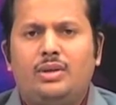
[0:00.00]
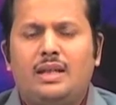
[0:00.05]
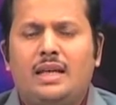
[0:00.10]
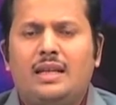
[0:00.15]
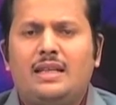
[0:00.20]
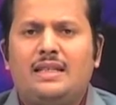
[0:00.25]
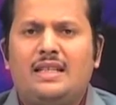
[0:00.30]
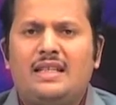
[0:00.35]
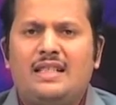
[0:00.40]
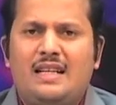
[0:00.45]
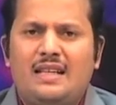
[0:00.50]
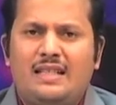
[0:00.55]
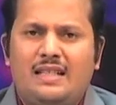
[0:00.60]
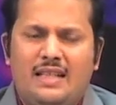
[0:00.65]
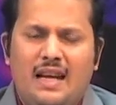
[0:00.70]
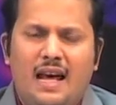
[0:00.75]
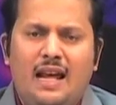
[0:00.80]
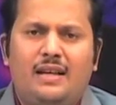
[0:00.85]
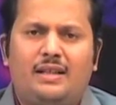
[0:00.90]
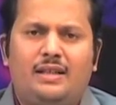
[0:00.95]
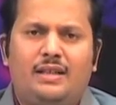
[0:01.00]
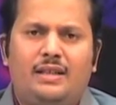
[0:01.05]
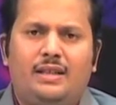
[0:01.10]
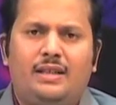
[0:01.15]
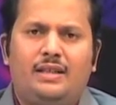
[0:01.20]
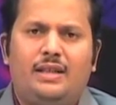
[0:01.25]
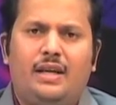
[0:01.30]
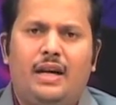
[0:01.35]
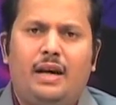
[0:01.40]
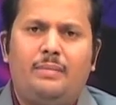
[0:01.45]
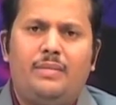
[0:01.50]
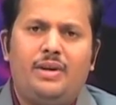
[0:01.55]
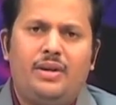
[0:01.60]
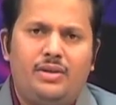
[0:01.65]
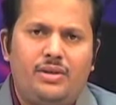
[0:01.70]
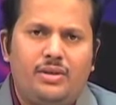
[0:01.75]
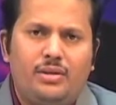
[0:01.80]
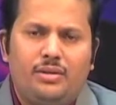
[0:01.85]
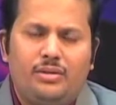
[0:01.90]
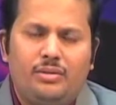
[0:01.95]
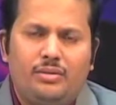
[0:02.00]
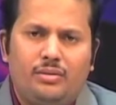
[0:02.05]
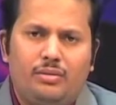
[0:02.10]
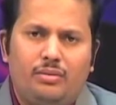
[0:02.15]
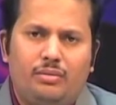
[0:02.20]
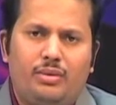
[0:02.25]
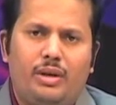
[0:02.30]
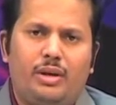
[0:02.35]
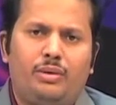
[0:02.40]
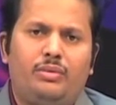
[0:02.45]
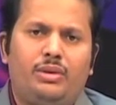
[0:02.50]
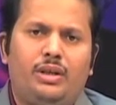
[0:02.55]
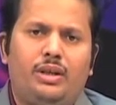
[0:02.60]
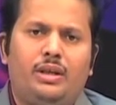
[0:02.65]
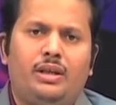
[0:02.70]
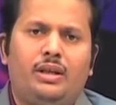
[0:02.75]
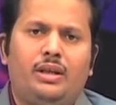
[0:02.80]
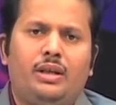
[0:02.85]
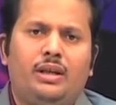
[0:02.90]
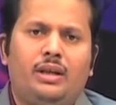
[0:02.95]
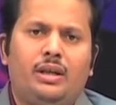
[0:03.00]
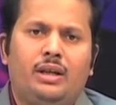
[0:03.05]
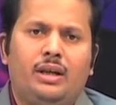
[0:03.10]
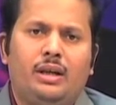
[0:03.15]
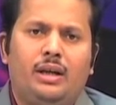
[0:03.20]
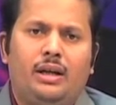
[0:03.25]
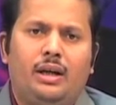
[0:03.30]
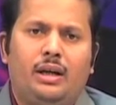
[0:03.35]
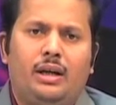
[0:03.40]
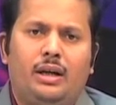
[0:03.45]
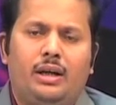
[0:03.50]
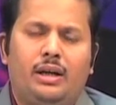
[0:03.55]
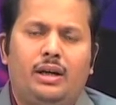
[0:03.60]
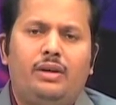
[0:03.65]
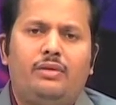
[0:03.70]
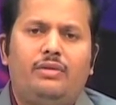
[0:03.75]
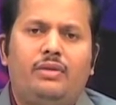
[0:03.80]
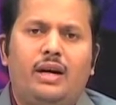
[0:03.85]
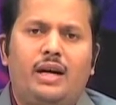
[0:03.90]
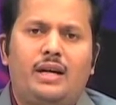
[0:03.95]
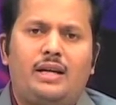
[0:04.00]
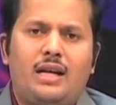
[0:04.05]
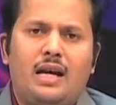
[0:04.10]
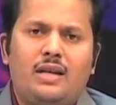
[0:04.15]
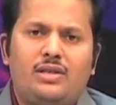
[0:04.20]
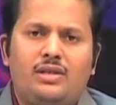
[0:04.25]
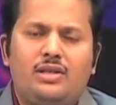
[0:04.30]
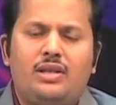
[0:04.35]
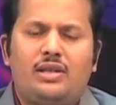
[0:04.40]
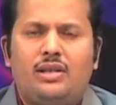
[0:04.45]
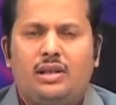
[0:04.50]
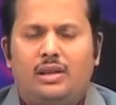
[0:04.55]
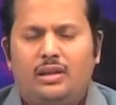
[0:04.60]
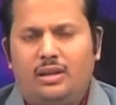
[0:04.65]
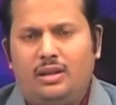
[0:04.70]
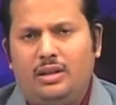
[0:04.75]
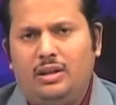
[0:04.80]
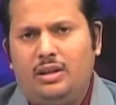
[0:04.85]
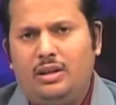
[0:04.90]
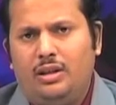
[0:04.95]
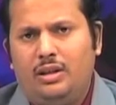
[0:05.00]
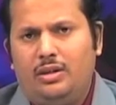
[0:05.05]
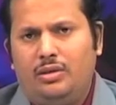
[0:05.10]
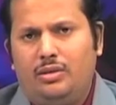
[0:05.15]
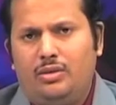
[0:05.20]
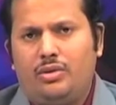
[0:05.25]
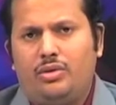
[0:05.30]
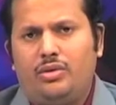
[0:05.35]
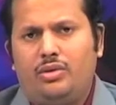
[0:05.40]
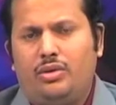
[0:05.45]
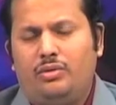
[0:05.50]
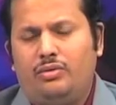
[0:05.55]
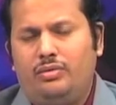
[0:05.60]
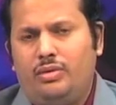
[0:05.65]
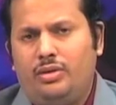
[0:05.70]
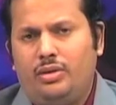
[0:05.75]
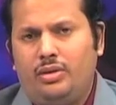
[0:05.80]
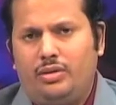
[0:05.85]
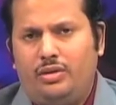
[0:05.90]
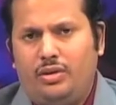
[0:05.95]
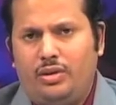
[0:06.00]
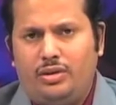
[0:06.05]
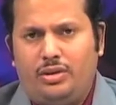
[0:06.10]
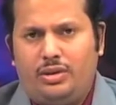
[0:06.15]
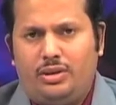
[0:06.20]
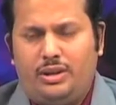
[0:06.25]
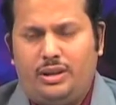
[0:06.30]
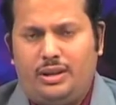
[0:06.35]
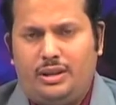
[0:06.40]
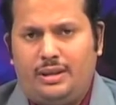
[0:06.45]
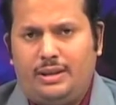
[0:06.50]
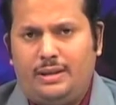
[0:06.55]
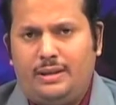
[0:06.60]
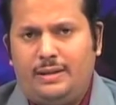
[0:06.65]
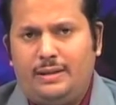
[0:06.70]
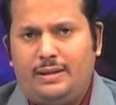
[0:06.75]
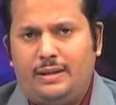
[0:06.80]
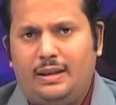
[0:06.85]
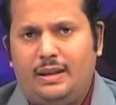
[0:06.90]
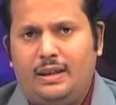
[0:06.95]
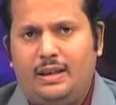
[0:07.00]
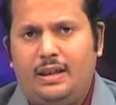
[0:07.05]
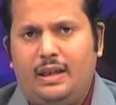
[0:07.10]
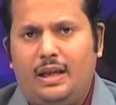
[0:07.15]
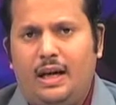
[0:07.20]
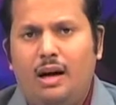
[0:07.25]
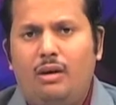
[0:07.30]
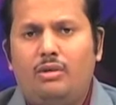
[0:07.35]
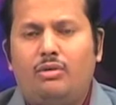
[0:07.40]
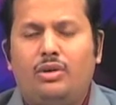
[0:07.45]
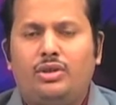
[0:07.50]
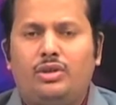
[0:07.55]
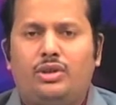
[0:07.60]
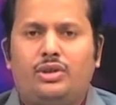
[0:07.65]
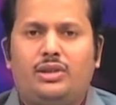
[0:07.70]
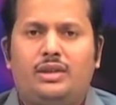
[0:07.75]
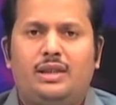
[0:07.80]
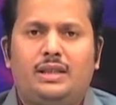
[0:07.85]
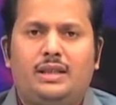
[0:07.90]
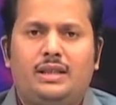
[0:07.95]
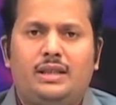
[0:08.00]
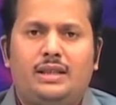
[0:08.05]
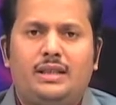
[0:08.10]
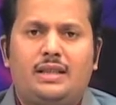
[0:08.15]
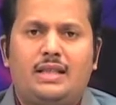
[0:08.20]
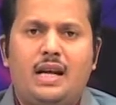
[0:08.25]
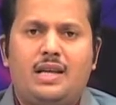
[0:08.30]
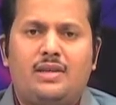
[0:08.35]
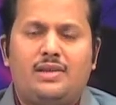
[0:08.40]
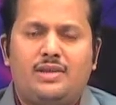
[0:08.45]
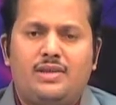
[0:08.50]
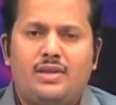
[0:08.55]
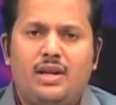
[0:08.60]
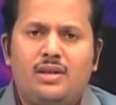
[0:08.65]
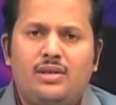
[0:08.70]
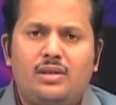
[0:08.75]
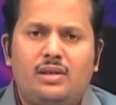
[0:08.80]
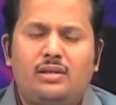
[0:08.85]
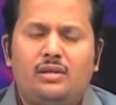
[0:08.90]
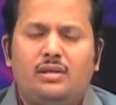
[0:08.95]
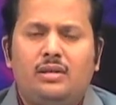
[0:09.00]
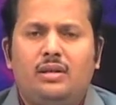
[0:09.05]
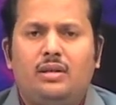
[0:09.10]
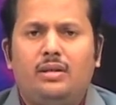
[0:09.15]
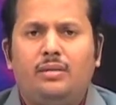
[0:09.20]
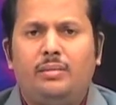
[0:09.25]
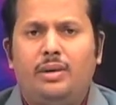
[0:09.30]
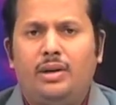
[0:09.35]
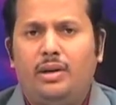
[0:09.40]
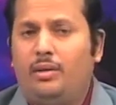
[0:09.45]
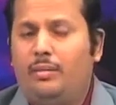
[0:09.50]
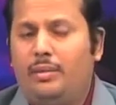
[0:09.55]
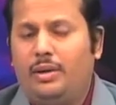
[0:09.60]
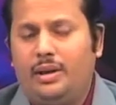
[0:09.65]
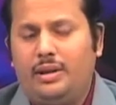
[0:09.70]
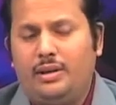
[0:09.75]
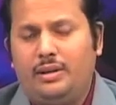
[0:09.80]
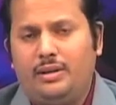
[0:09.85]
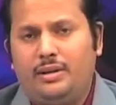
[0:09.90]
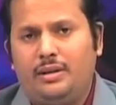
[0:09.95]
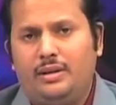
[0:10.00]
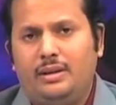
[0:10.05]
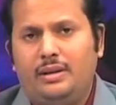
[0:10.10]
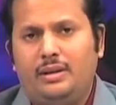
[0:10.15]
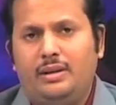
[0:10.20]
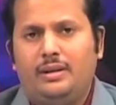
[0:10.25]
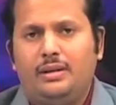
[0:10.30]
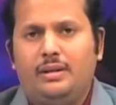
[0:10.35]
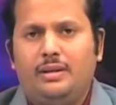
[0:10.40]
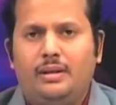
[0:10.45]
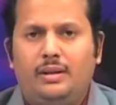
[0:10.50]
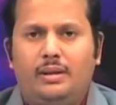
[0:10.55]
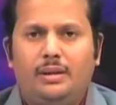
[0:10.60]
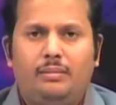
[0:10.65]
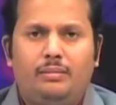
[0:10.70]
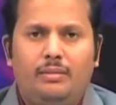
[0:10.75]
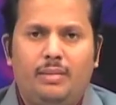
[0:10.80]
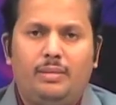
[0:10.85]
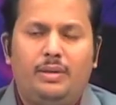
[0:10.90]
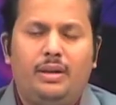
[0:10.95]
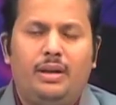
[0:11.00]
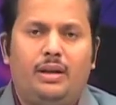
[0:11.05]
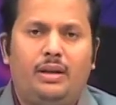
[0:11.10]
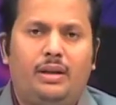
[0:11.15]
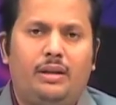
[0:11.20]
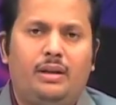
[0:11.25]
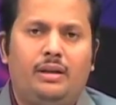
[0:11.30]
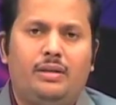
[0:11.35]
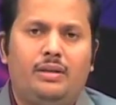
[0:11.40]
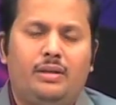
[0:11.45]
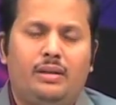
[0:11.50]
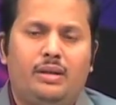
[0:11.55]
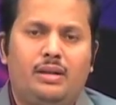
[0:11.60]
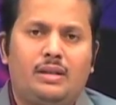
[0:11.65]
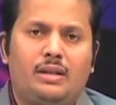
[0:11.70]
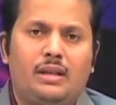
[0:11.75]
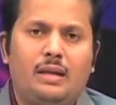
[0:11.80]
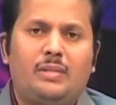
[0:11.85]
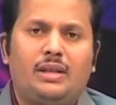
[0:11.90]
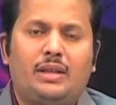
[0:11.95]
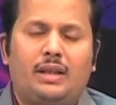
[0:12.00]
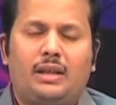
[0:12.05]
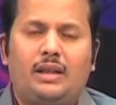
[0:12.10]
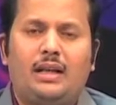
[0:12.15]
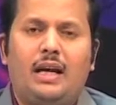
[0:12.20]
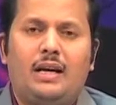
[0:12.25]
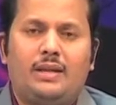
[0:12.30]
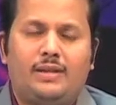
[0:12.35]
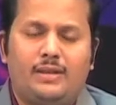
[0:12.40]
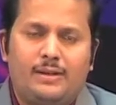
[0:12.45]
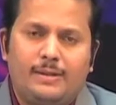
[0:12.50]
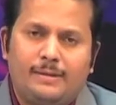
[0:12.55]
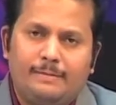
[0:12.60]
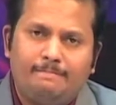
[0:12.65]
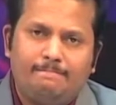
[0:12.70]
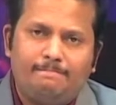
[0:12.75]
Husserl's intentionality a bit when we uh, give a transcendental notion of consciousness, how consciousness is a transcendental phenomenon, maybe in some other class.